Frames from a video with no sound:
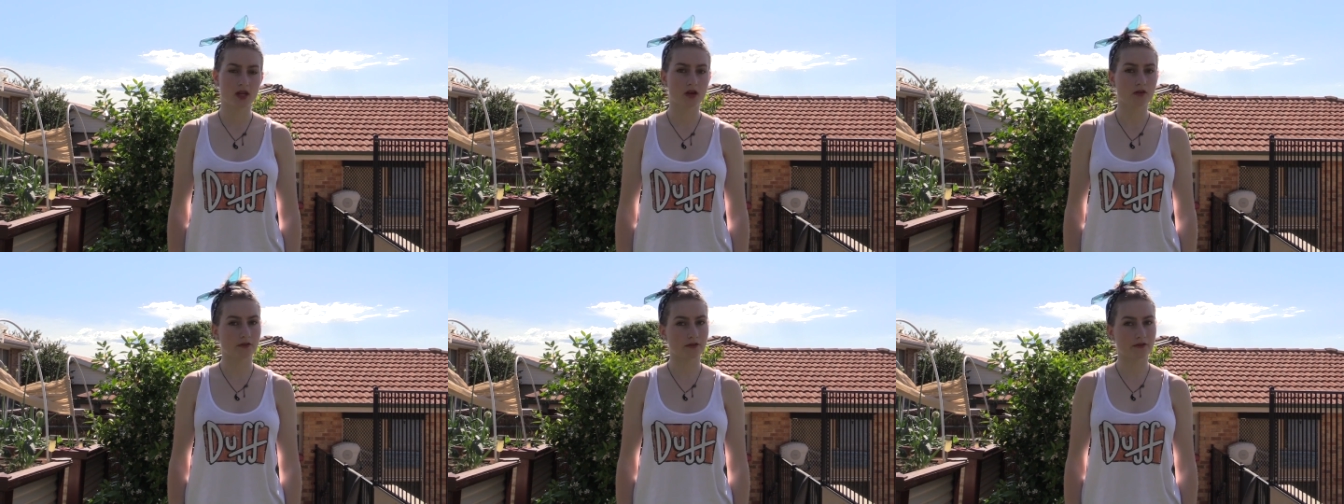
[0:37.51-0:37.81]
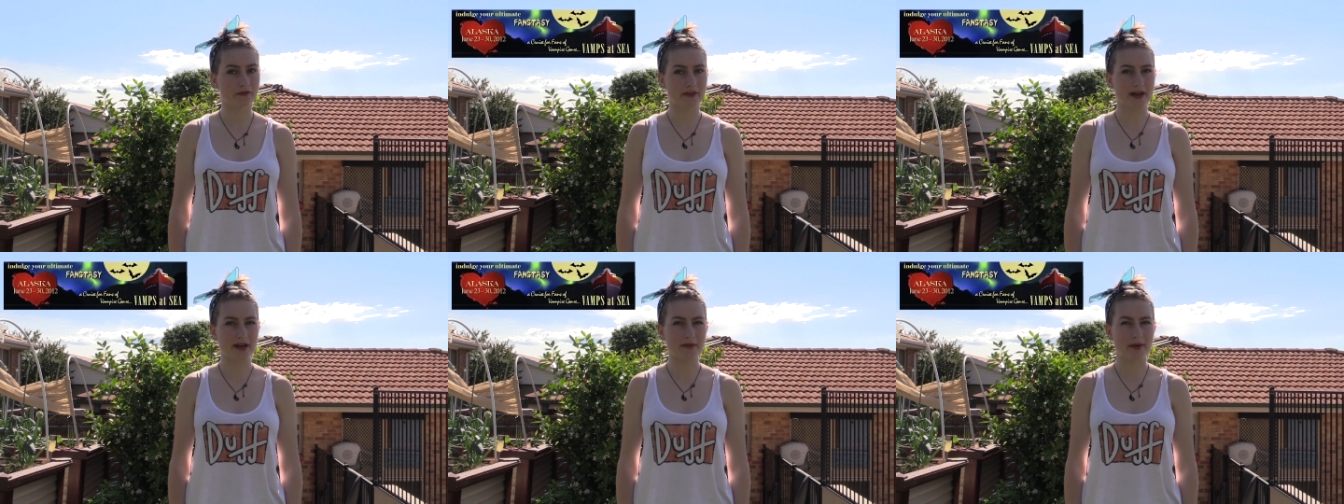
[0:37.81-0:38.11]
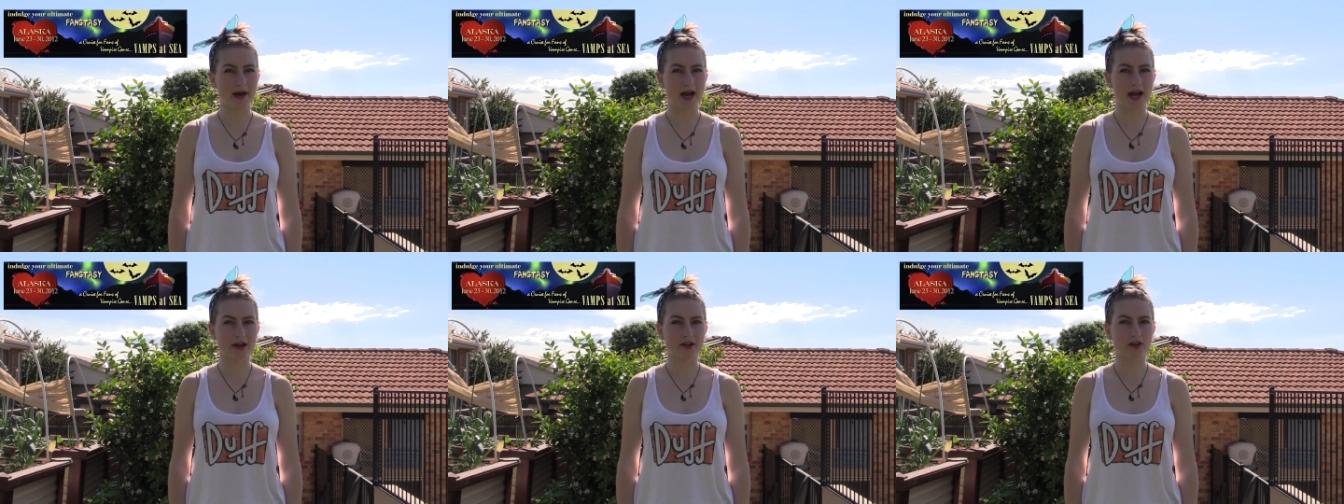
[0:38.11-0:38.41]
from
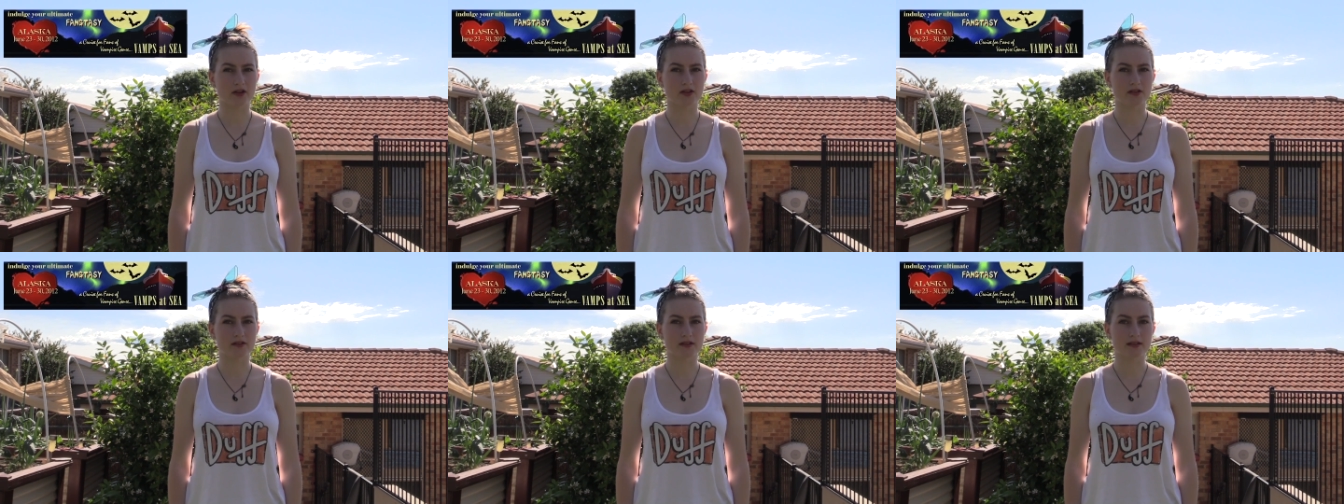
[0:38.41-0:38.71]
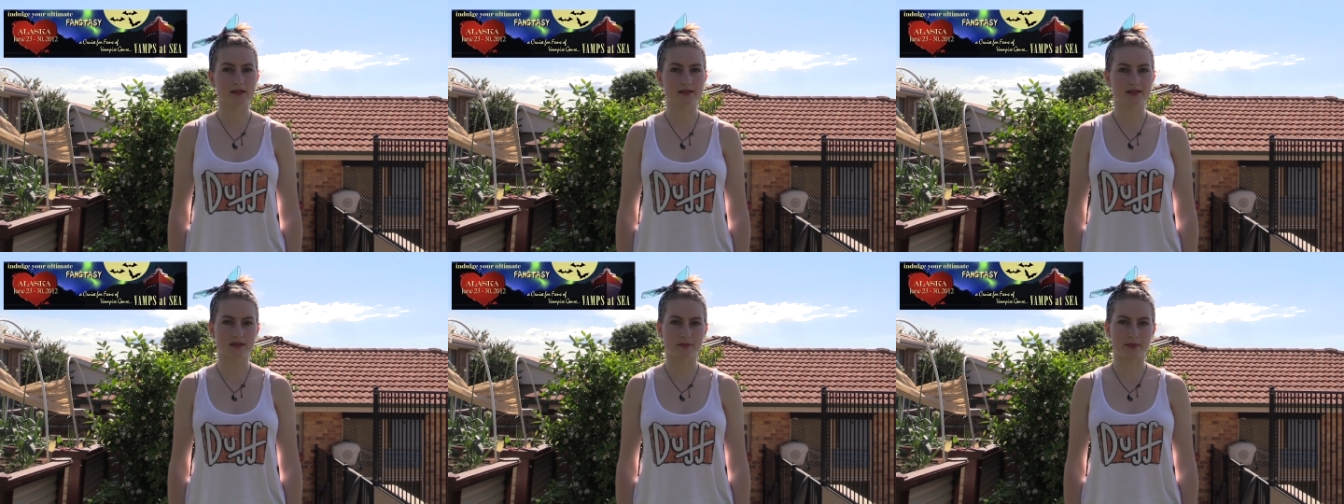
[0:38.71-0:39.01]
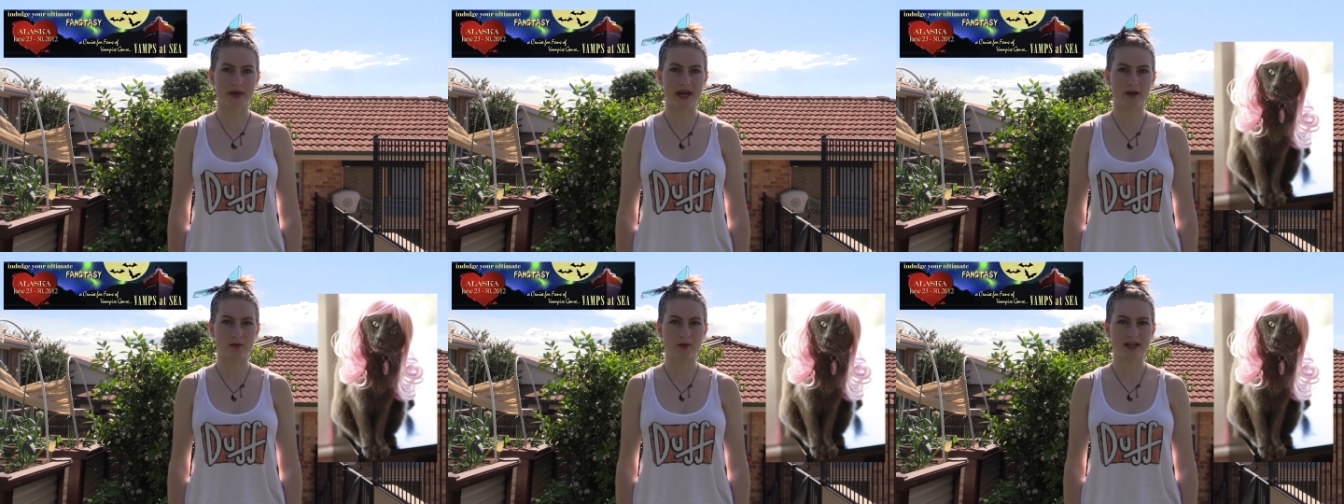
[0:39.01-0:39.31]
vampire cruises to
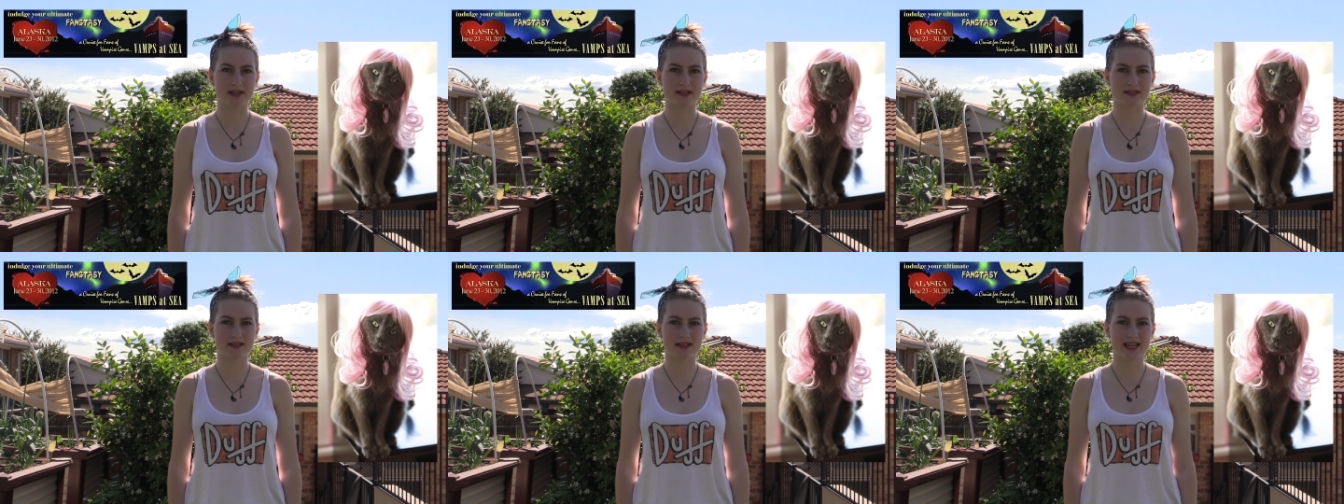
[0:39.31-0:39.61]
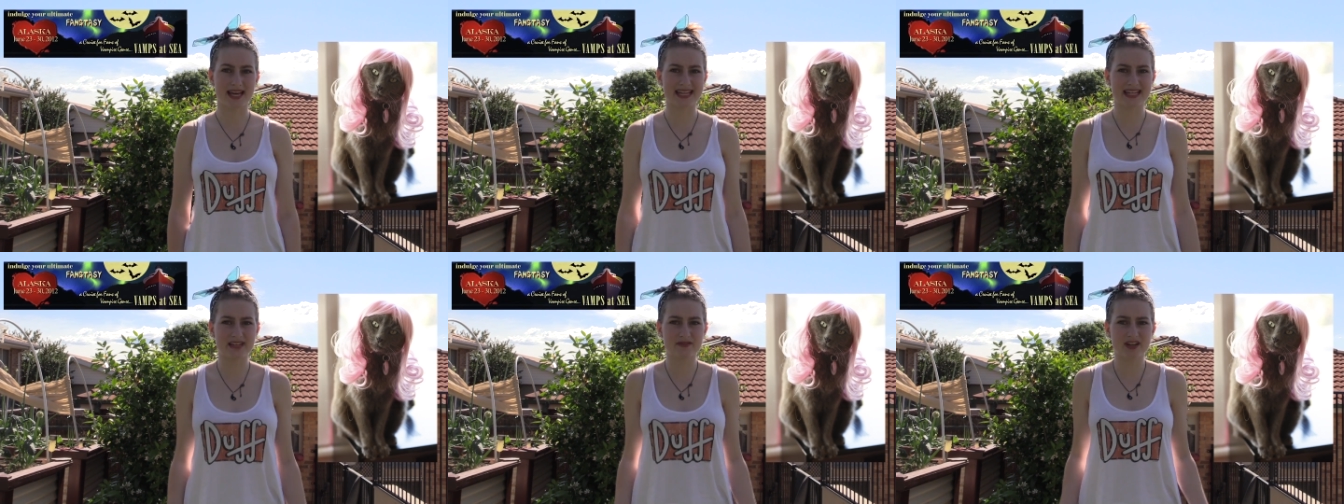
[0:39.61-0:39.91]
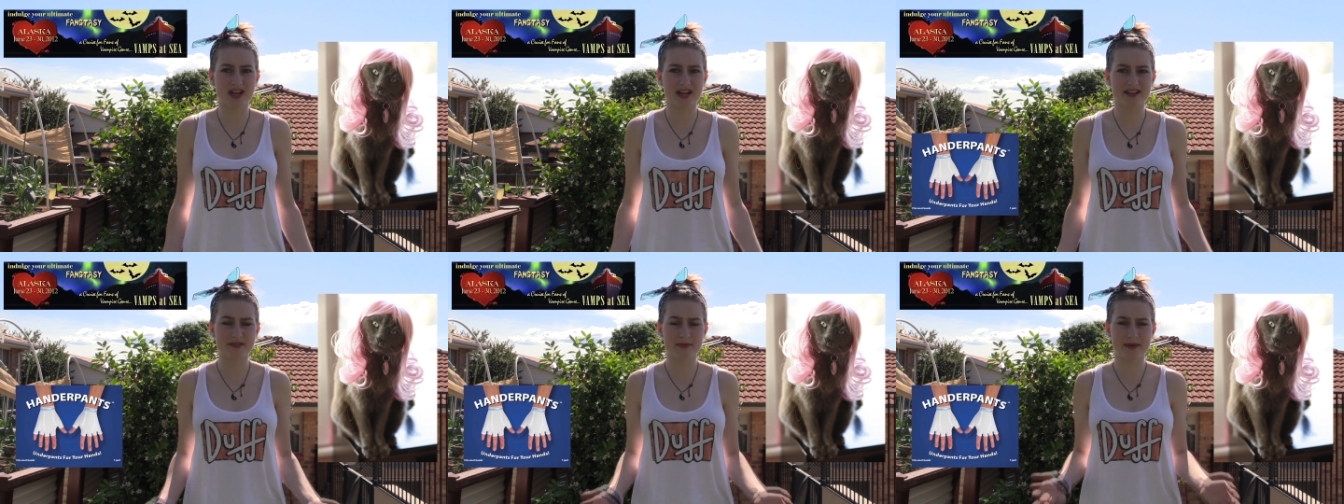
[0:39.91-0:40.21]
pet wigs and even
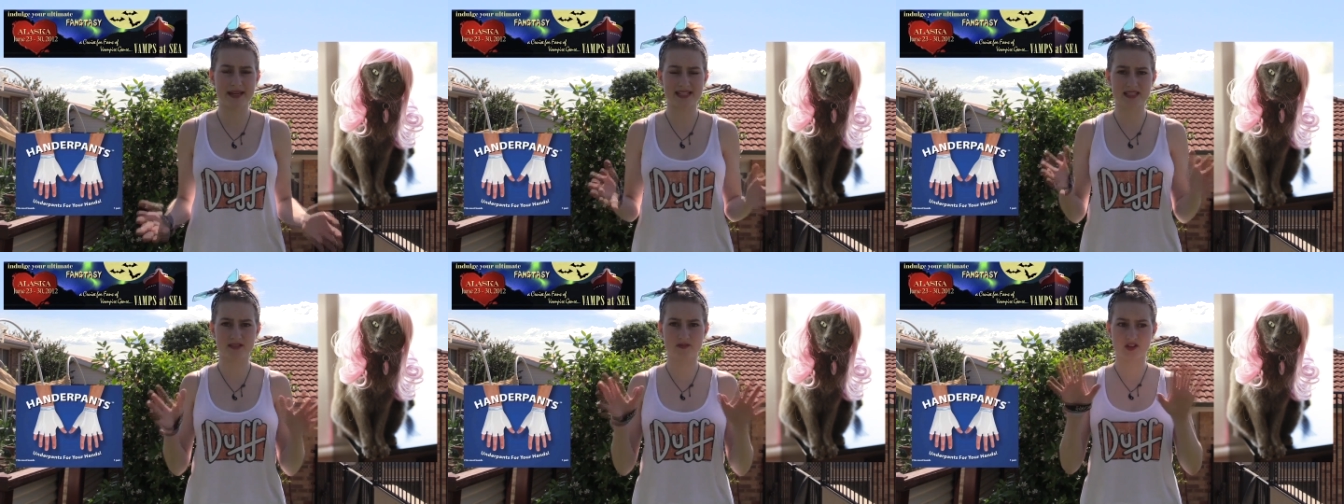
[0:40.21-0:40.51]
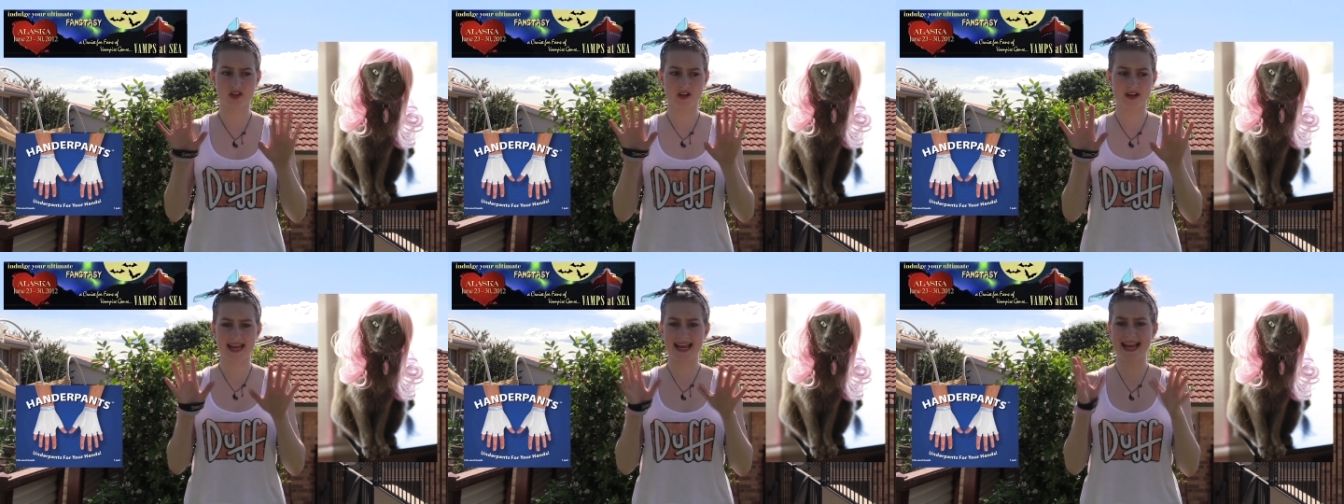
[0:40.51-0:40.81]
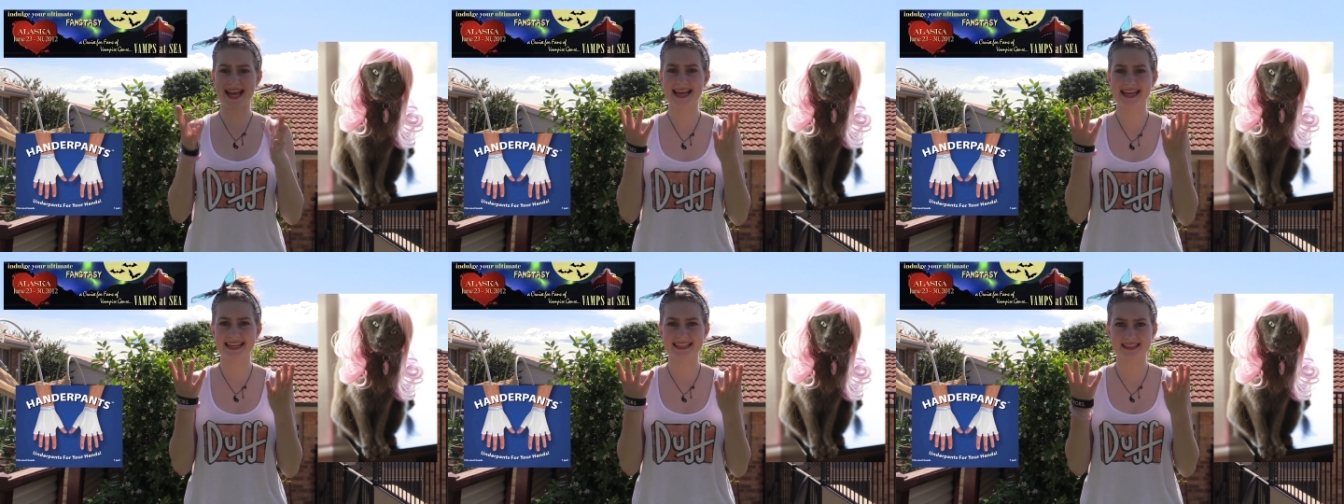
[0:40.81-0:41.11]
underpants for your
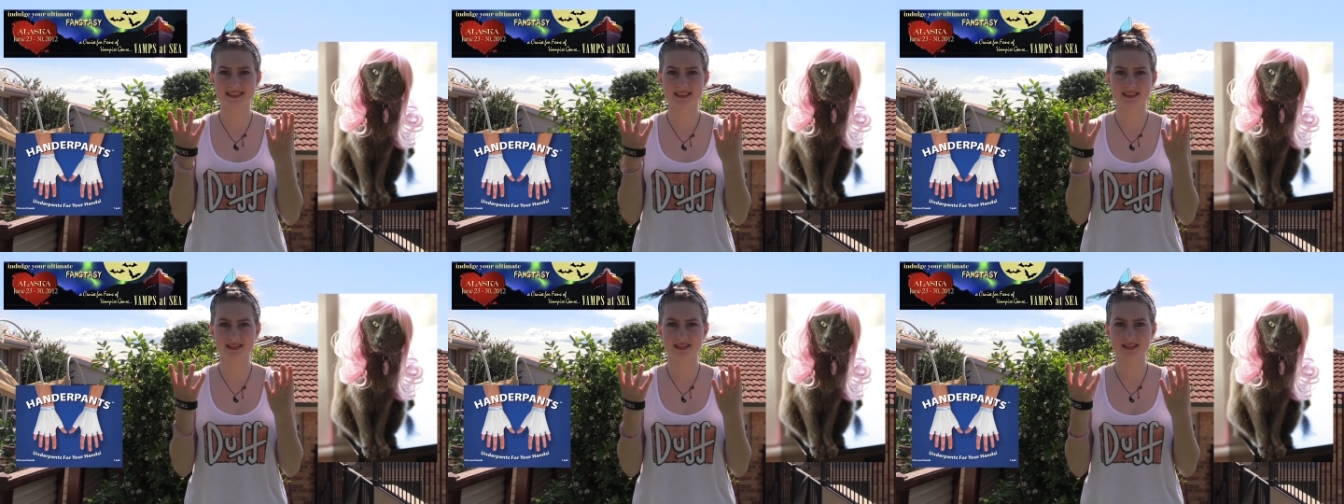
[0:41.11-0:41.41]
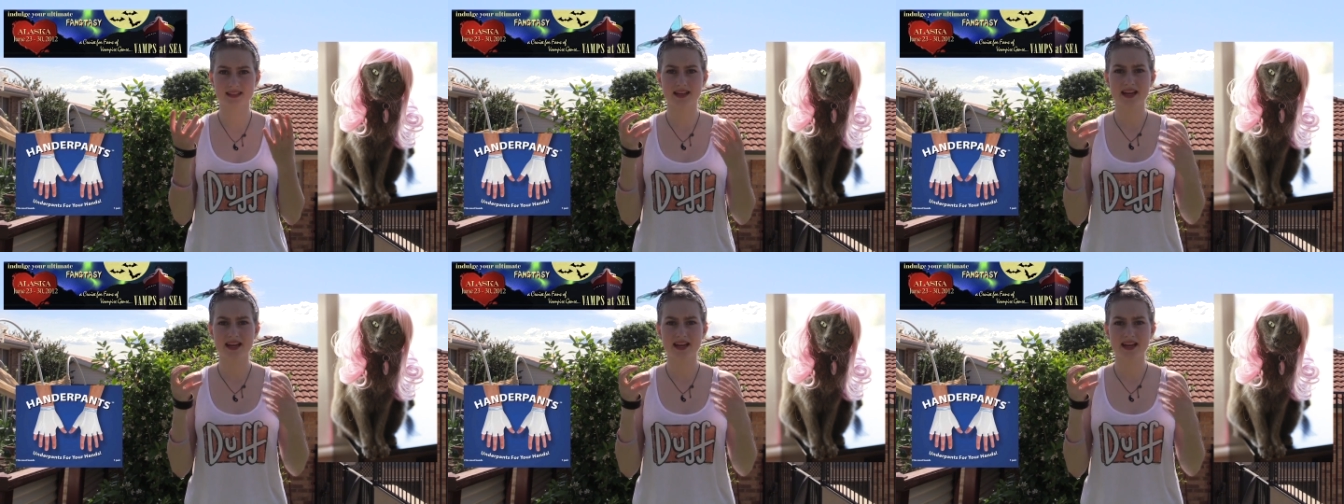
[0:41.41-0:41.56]
hands.